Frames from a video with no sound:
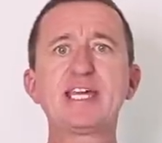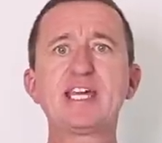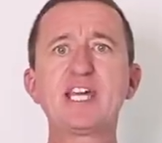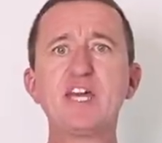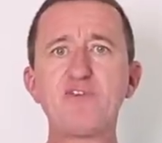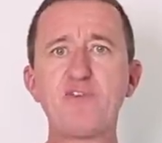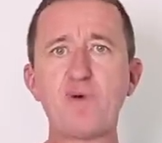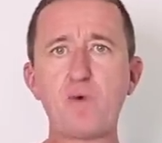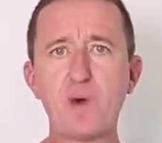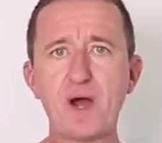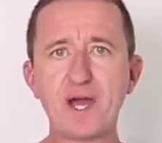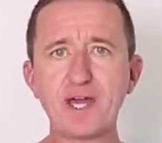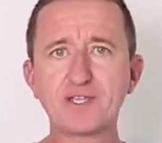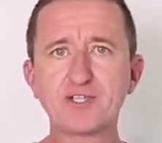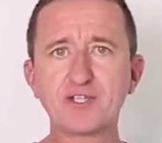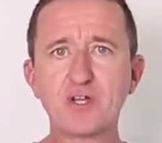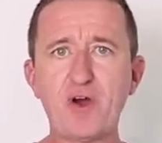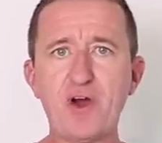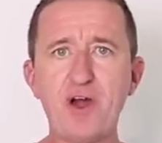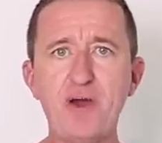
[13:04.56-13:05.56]
Giveaway
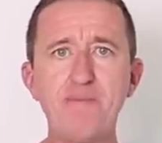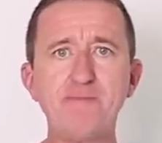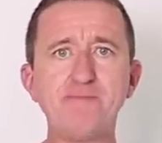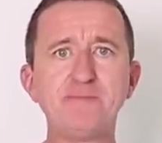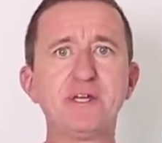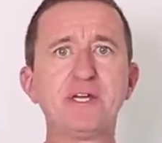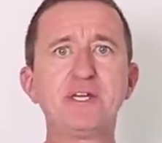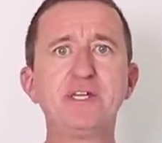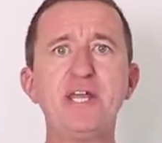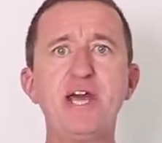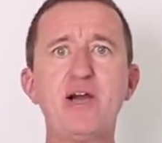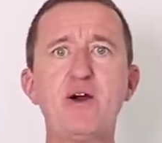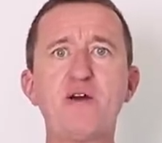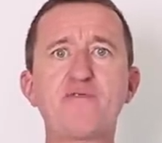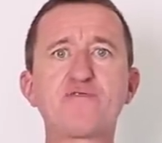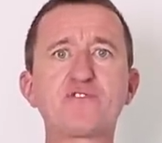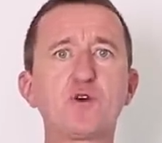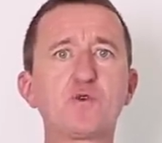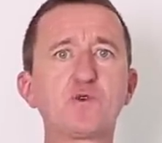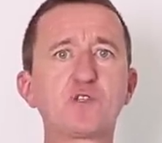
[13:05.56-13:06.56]
time. Now
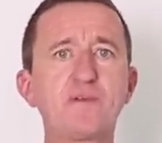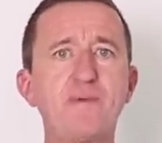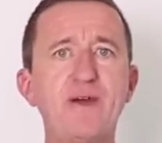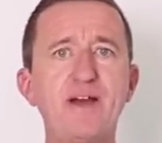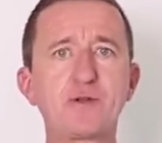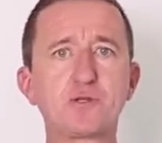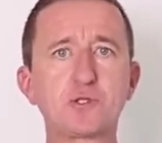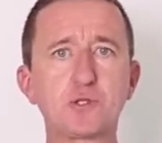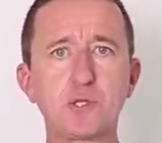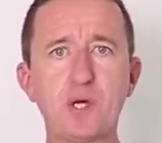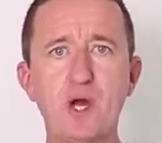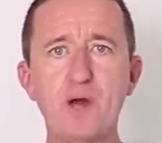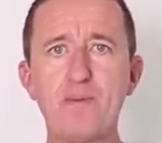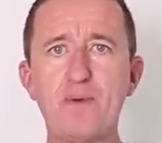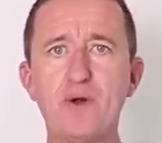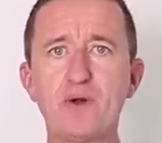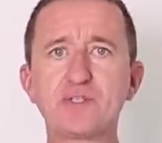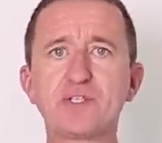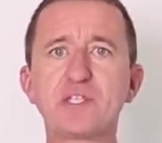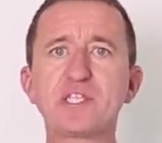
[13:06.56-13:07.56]
I've talked about
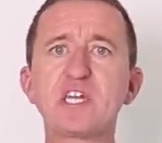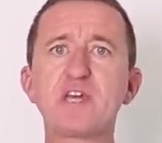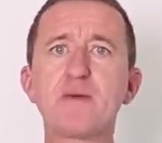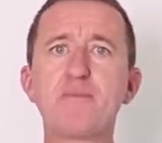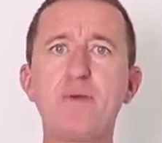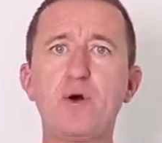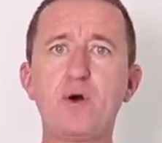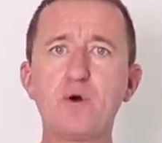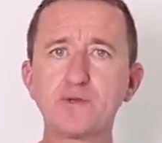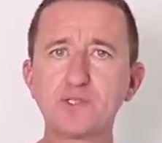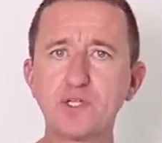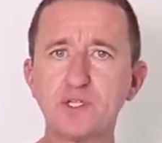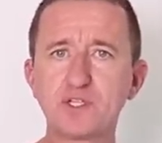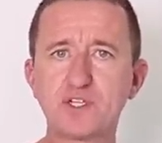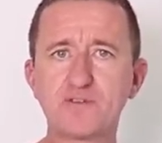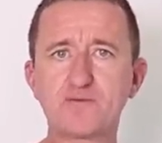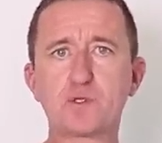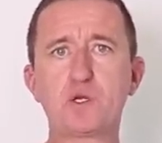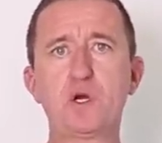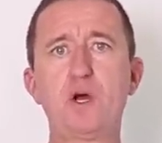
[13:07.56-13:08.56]
tripods and the
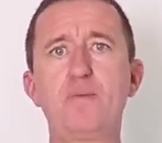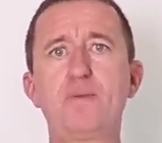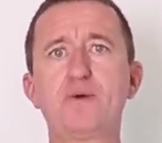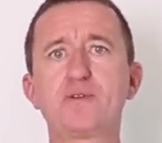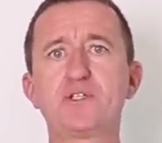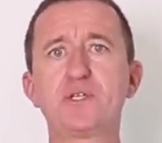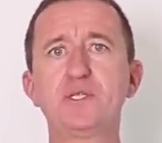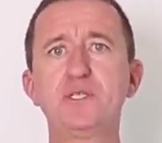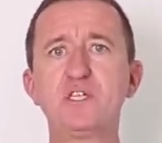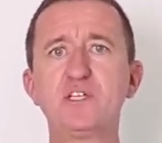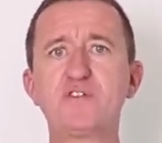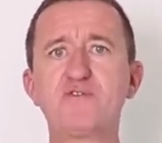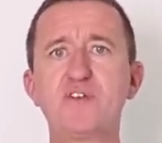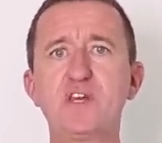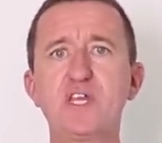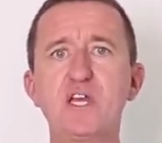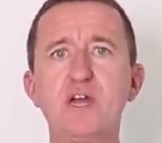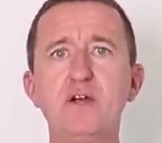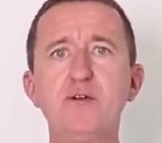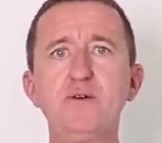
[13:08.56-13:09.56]
importance of tripods in this
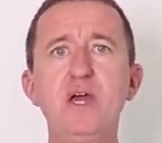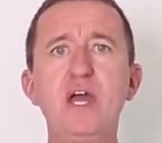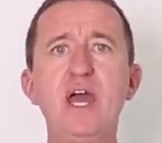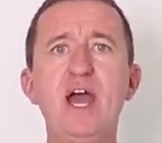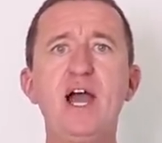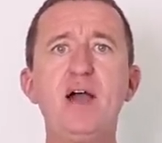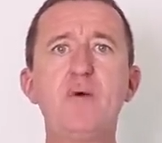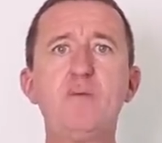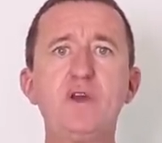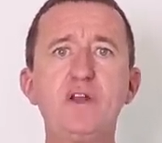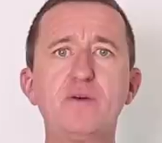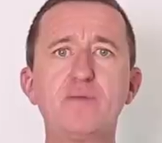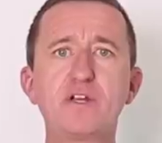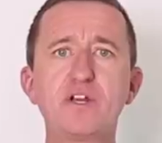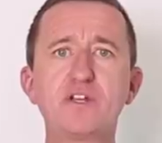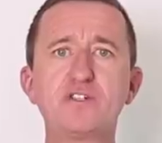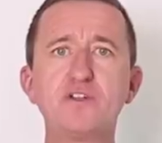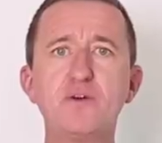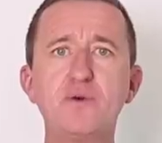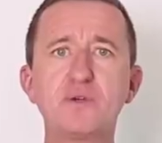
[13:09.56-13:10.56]
video and what I
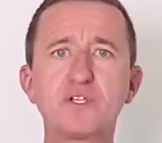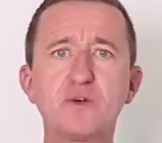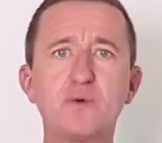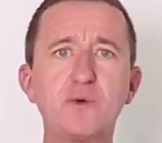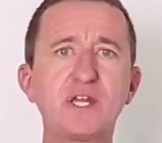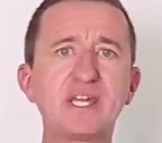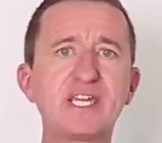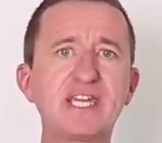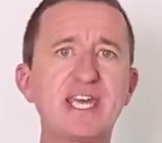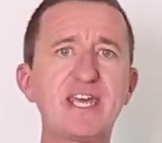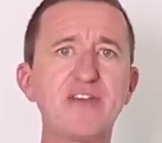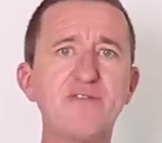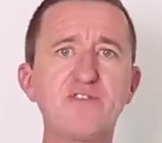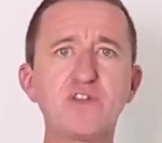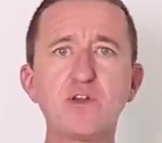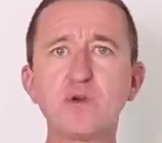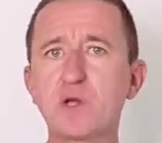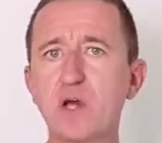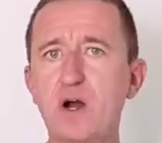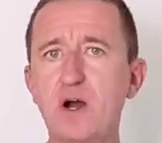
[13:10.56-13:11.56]
want to do is I want to
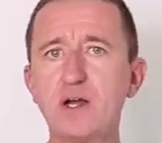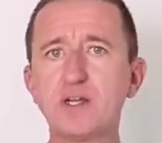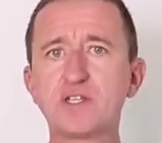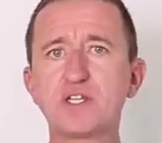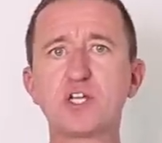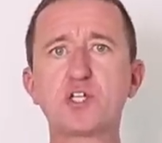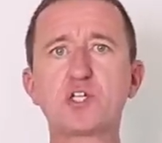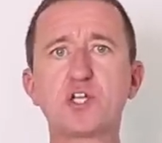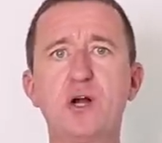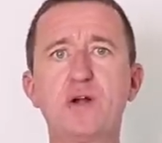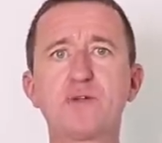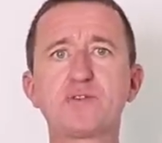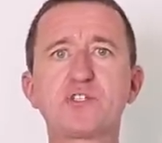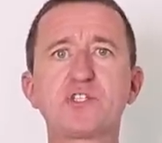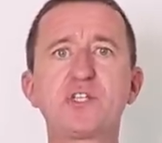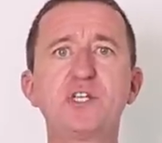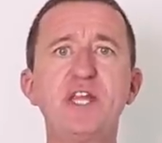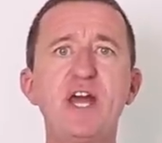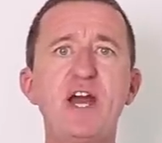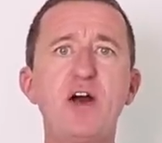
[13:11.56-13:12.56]
give you guys a chance
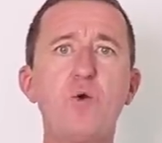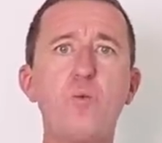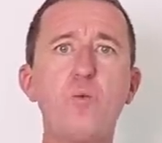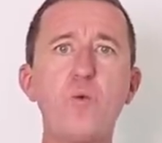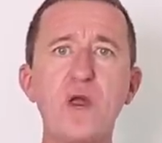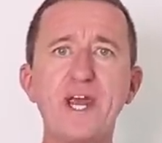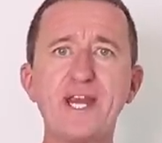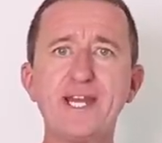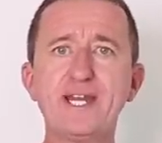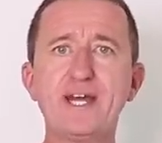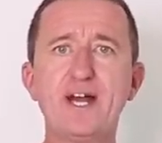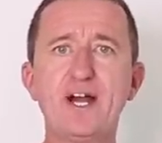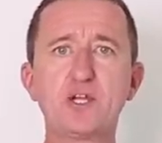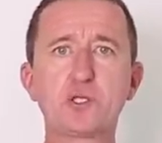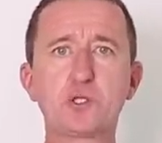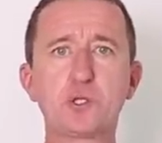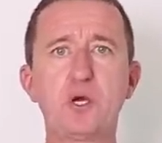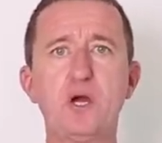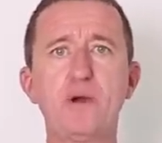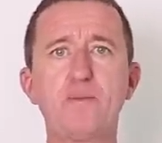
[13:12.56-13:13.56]
to now win a
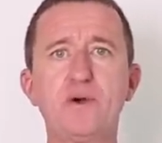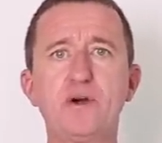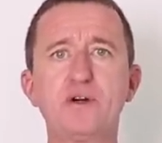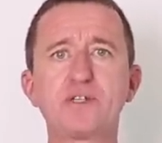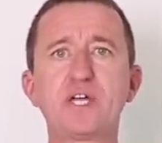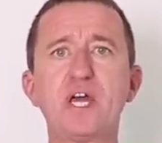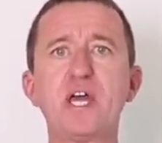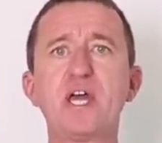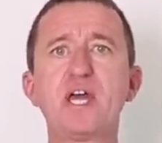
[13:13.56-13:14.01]
tripod